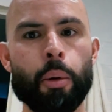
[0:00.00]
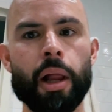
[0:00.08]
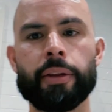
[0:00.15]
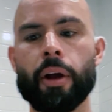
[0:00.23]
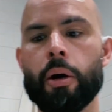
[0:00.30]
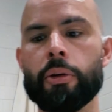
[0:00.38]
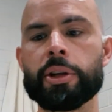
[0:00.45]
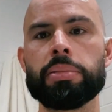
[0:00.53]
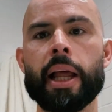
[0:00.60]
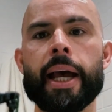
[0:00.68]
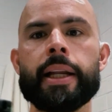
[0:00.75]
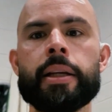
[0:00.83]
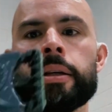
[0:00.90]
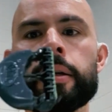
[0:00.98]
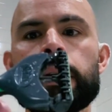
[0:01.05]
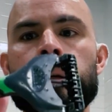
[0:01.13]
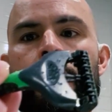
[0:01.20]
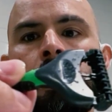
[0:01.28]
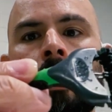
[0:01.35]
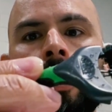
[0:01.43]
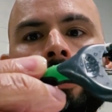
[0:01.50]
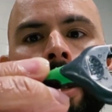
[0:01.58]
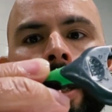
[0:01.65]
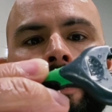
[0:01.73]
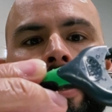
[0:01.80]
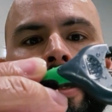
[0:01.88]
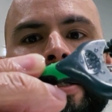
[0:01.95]
I like to hold the blade is
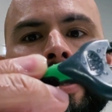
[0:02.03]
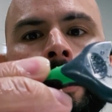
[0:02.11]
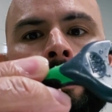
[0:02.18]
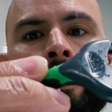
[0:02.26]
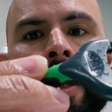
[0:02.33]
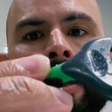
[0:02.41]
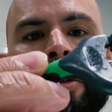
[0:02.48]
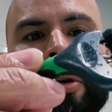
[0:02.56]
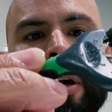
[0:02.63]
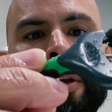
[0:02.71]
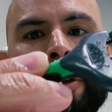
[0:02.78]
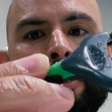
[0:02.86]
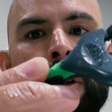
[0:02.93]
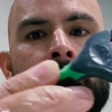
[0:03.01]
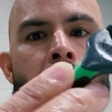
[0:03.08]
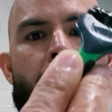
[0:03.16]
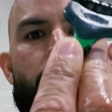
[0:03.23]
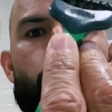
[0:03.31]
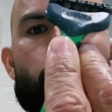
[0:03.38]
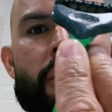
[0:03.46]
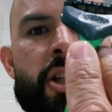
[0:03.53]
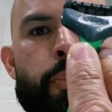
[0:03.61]
like this, because I can get the right angle where it's